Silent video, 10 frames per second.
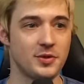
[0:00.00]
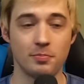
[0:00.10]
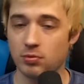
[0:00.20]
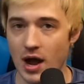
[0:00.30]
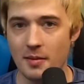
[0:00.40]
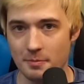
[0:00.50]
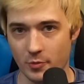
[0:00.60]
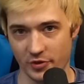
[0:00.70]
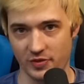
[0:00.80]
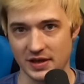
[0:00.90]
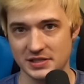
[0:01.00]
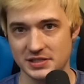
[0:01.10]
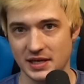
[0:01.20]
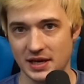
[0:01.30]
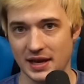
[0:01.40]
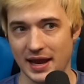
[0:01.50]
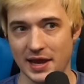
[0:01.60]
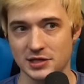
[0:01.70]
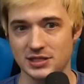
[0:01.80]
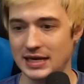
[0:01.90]
the problem with this
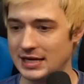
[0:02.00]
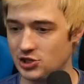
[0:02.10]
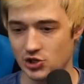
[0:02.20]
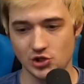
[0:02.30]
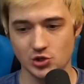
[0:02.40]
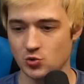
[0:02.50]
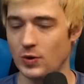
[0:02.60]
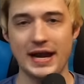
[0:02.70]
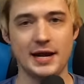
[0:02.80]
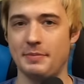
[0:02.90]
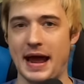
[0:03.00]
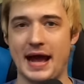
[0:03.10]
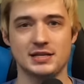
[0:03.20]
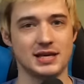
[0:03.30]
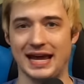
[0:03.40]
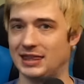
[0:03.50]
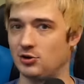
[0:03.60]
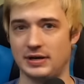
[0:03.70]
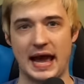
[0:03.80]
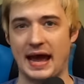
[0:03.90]
is he just straight up acts like their
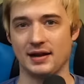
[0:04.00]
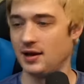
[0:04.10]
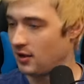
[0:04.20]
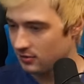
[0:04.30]
dad.